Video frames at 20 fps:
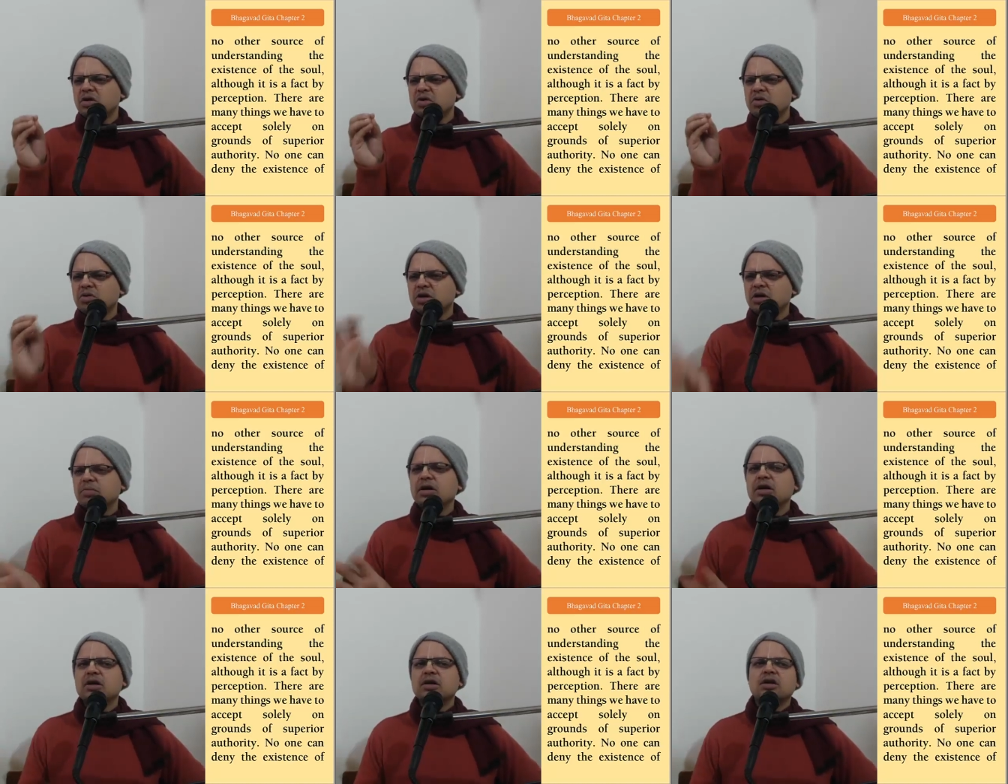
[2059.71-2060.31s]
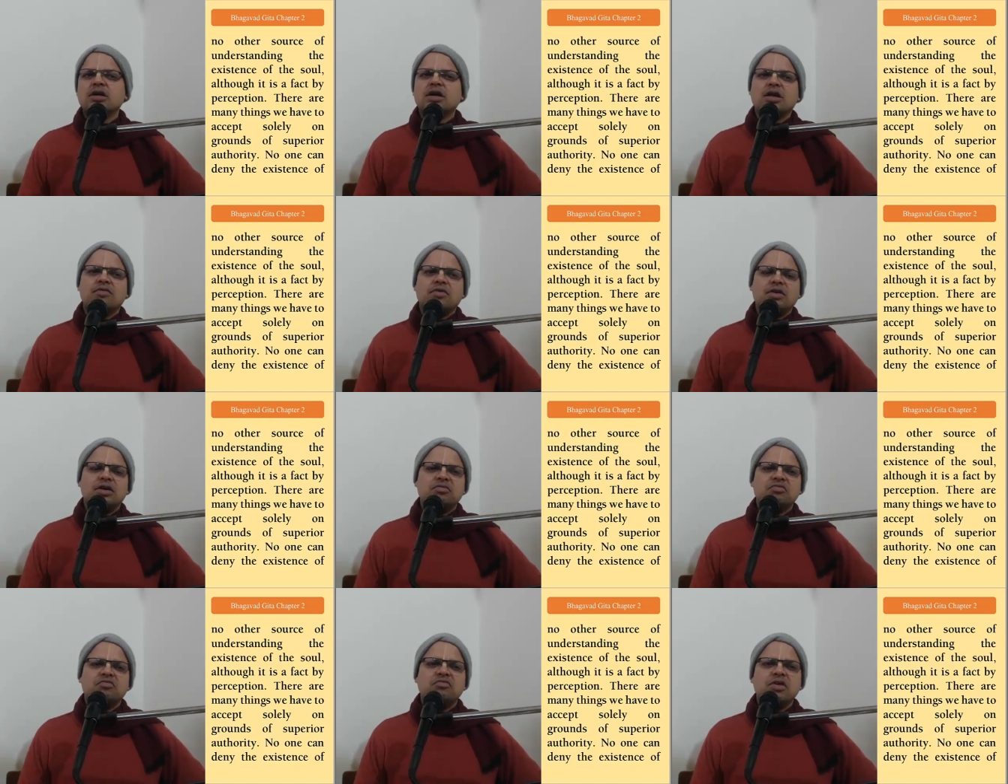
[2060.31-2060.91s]
rudimentary
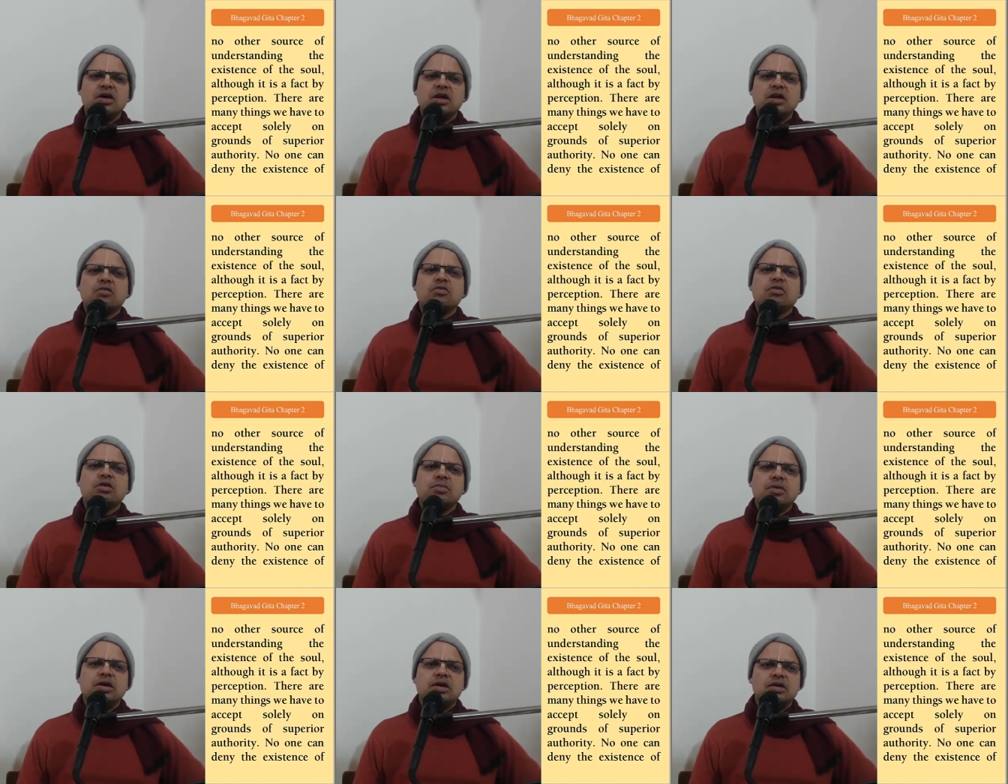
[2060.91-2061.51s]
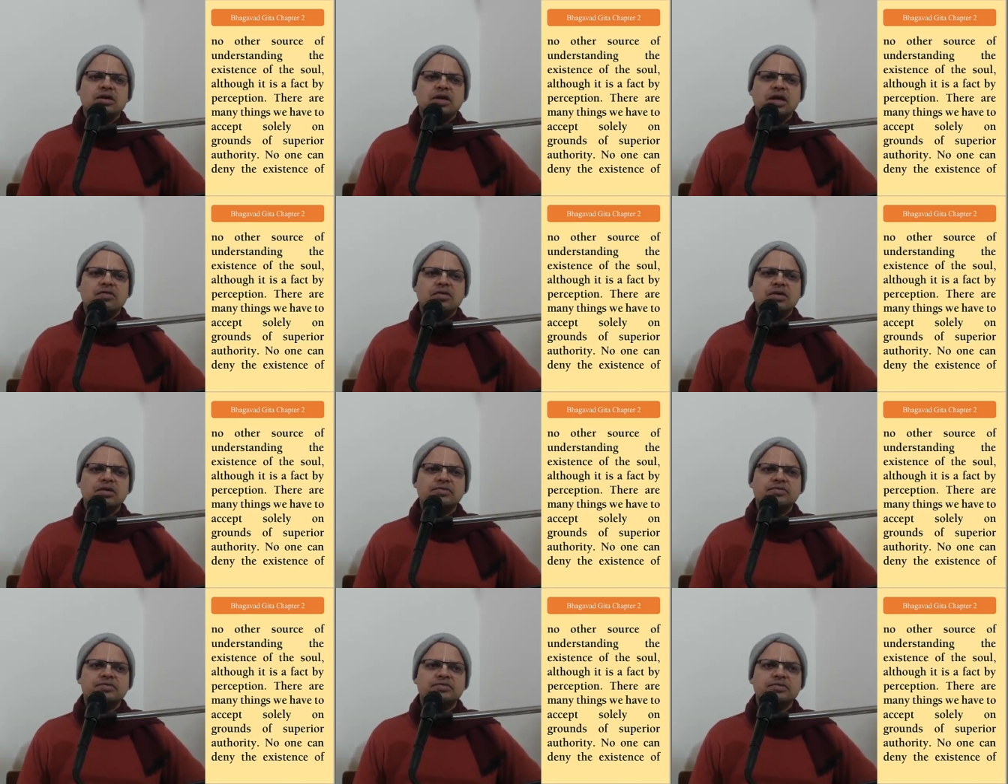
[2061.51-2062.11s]
level very rudimentary
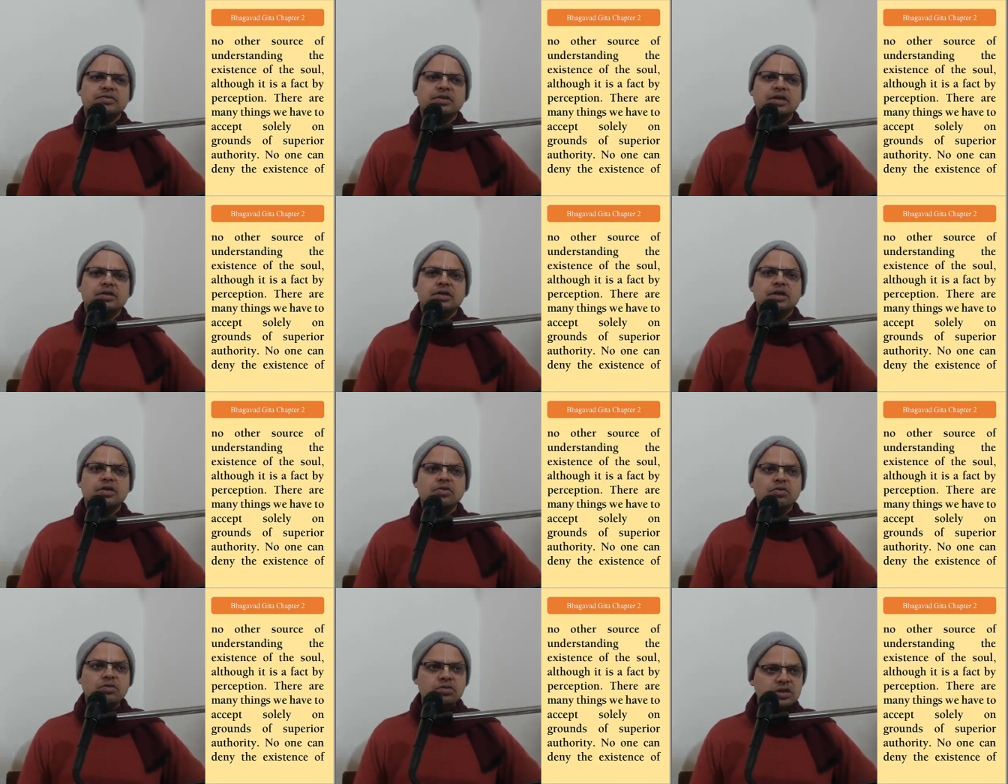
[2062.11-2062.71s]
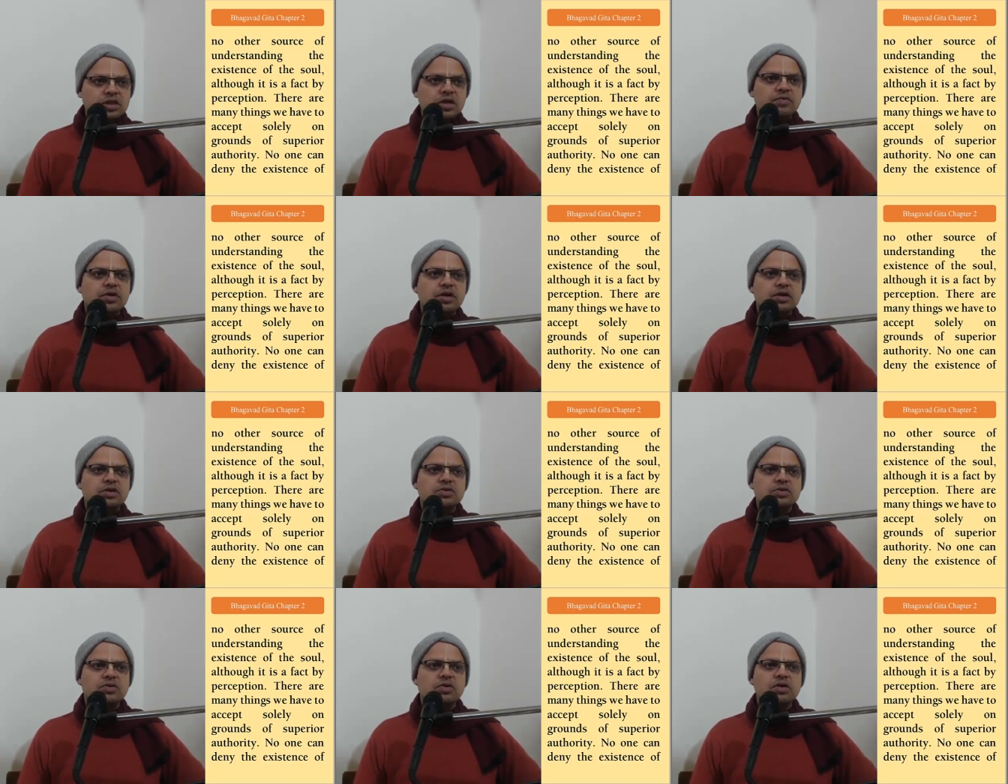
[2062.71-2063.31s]
level they use the
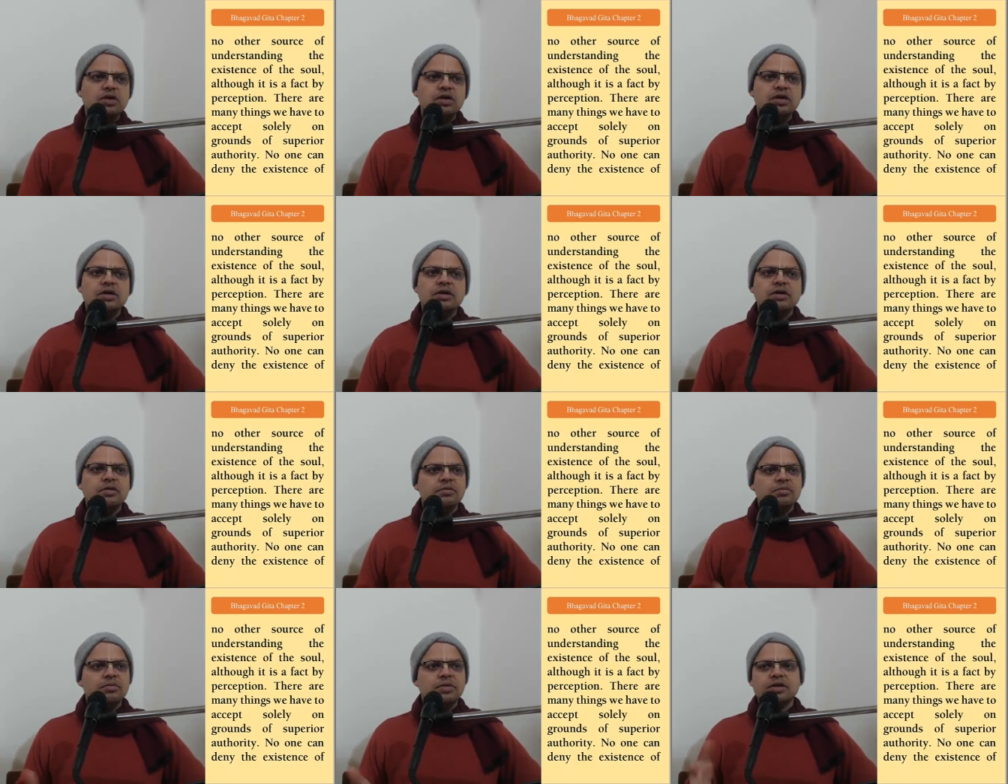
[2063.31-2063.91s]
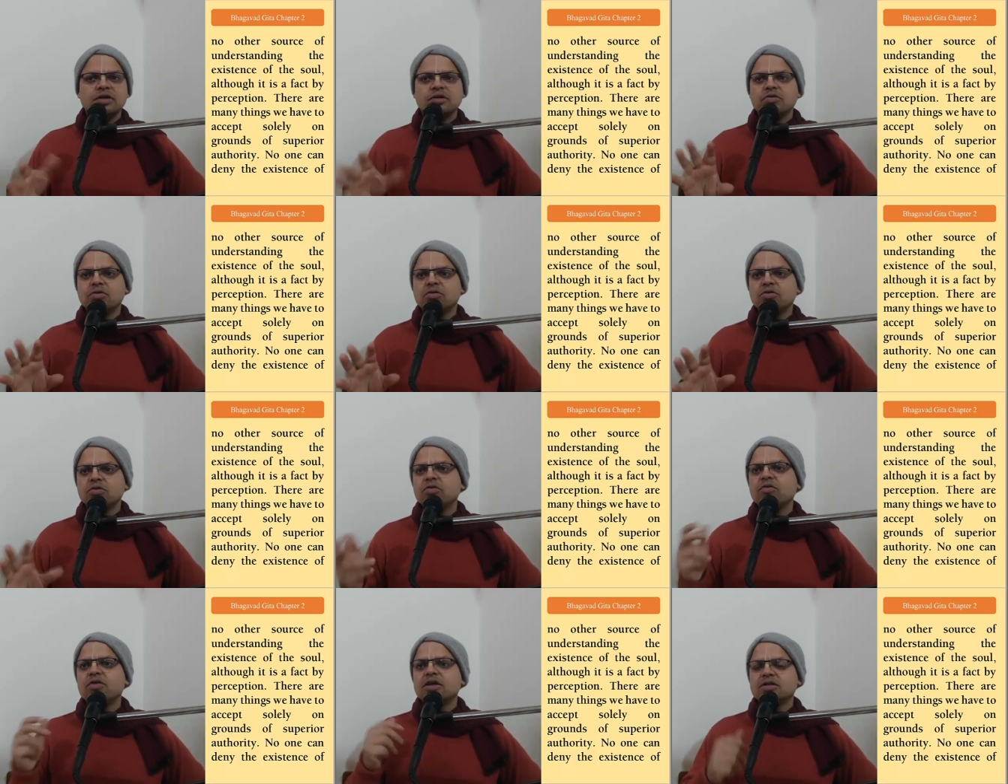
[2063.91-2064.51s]
word soul but they
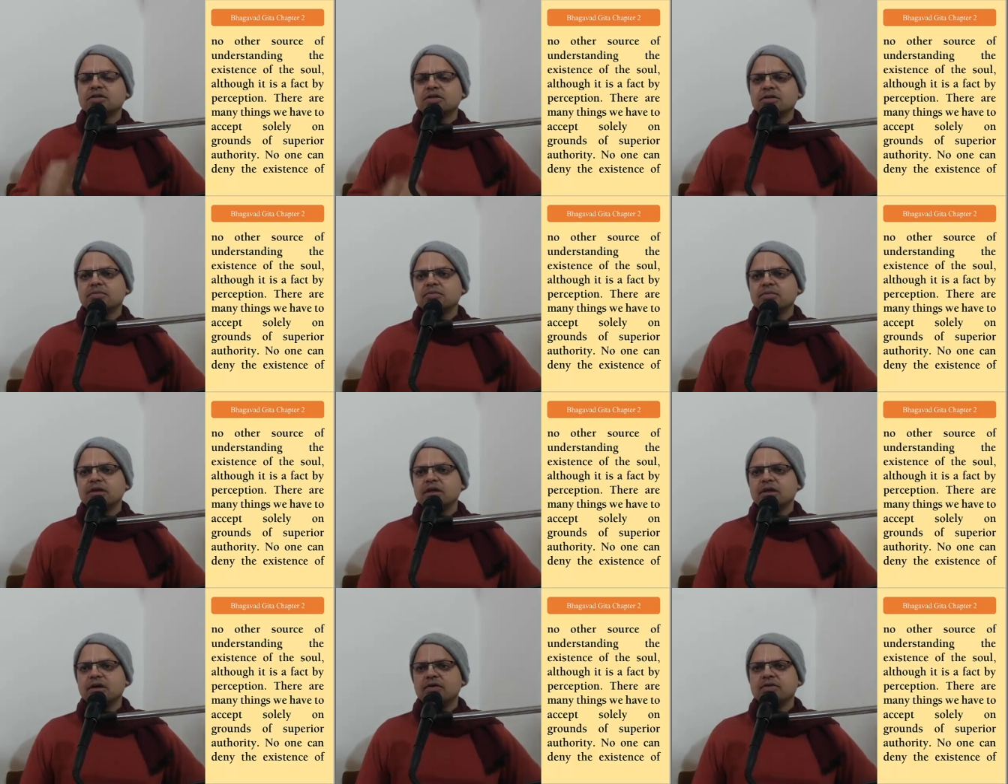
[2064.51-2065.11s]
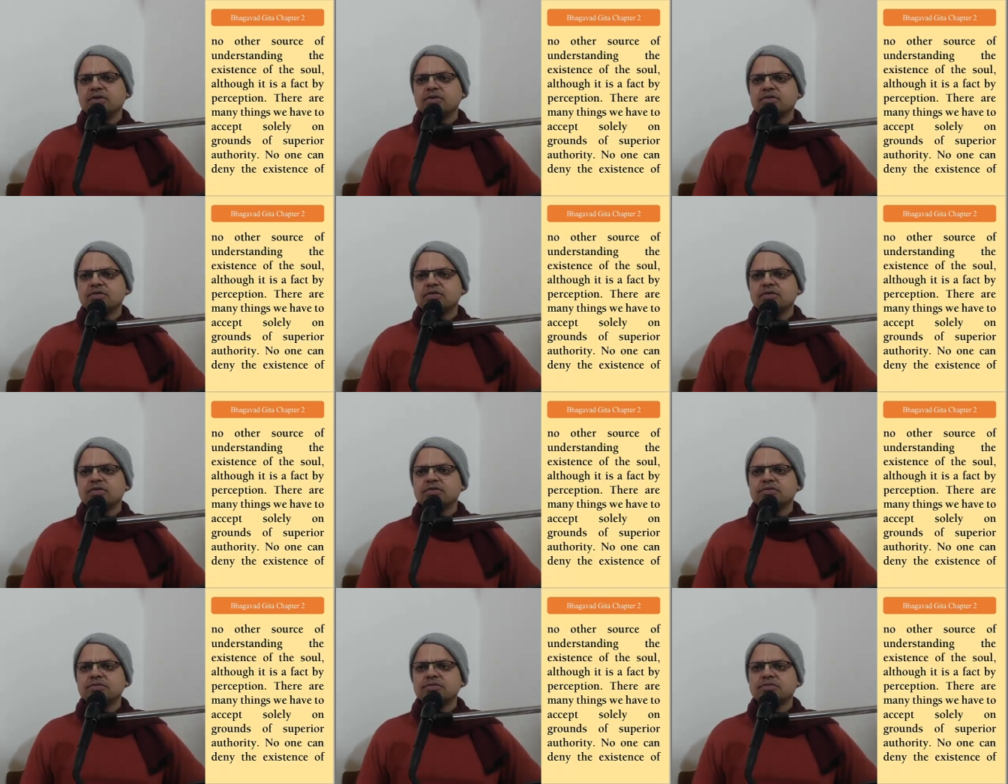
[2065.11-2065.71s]
don't know what is the meaning of the
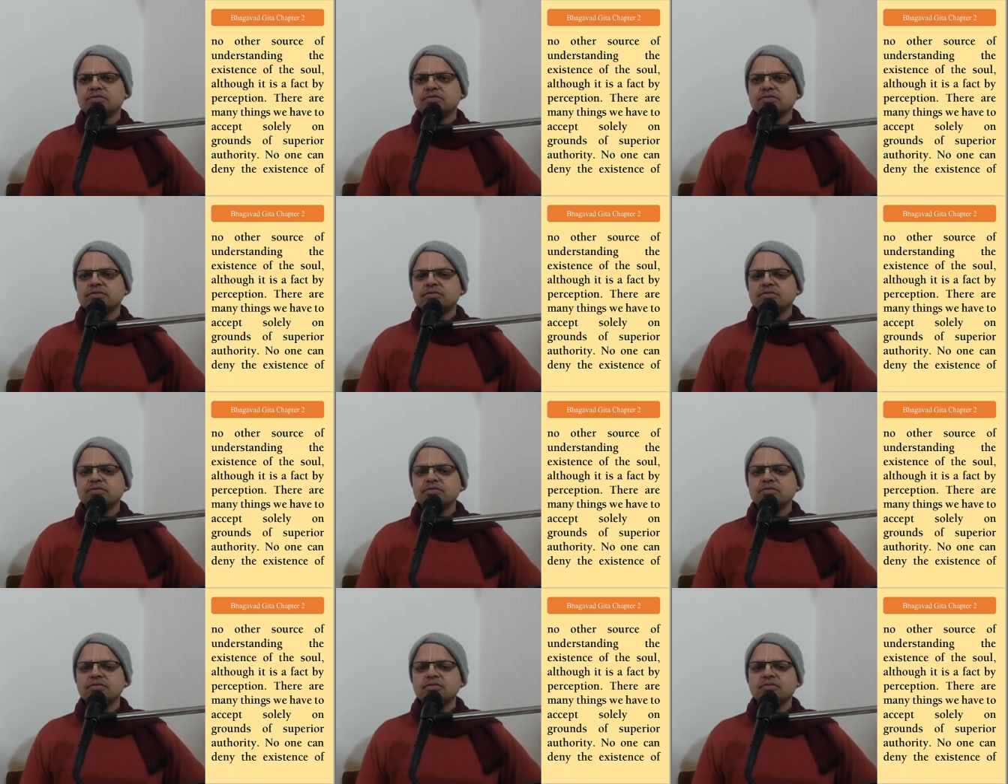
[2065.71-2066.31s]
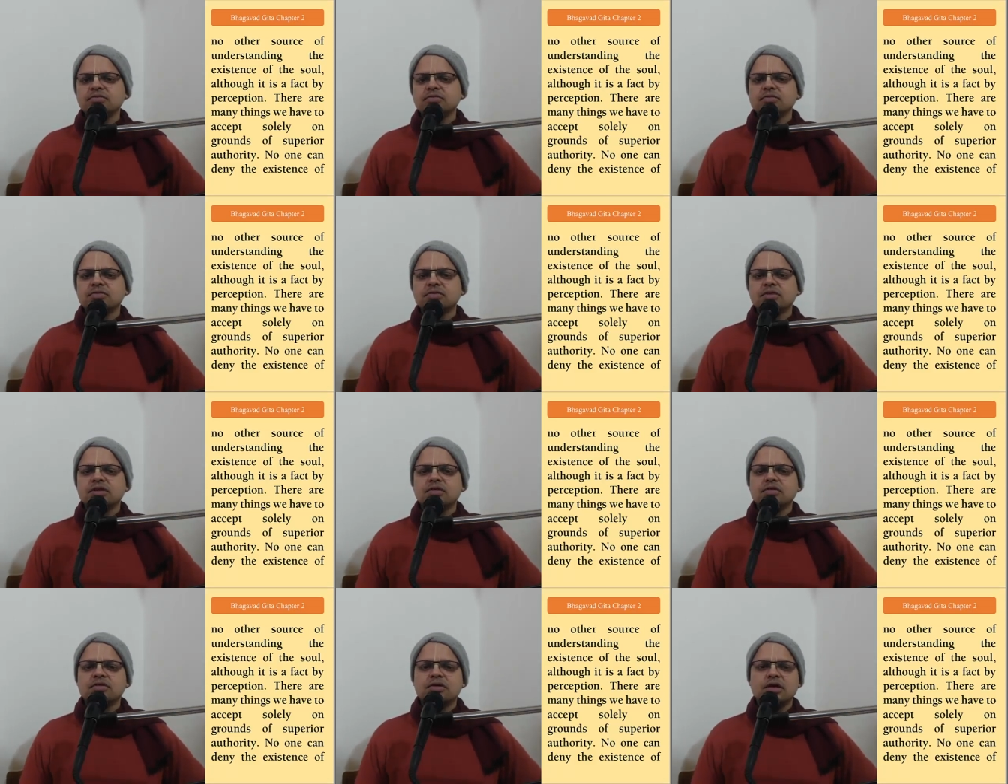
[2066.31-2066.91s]
soul
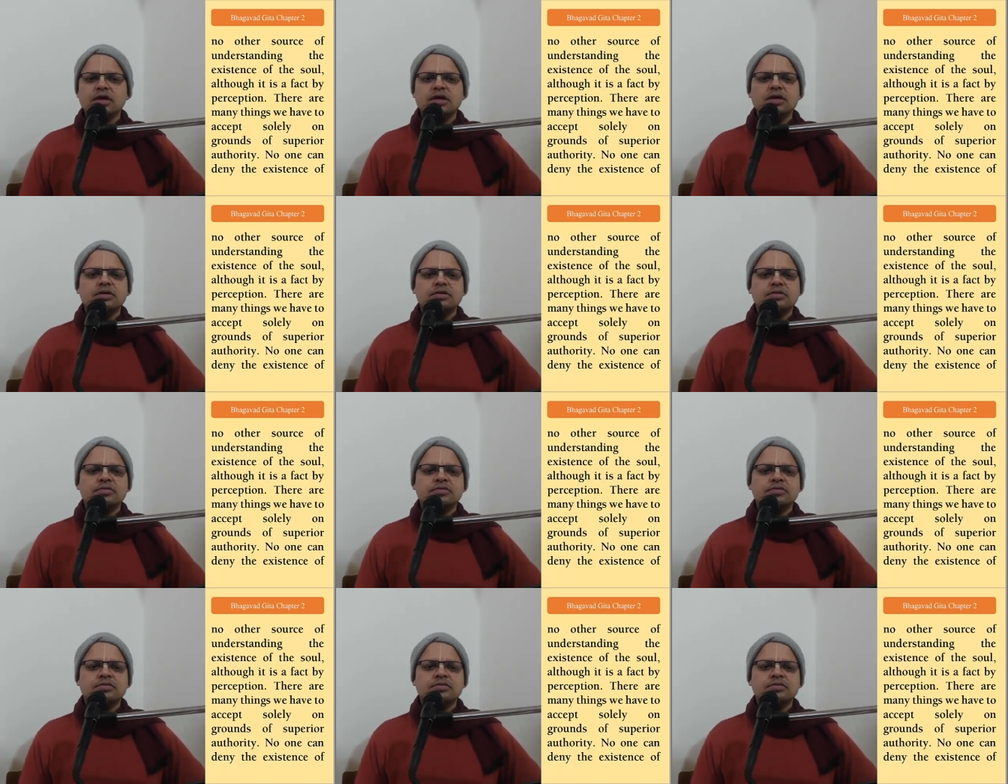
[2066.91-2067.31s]
okay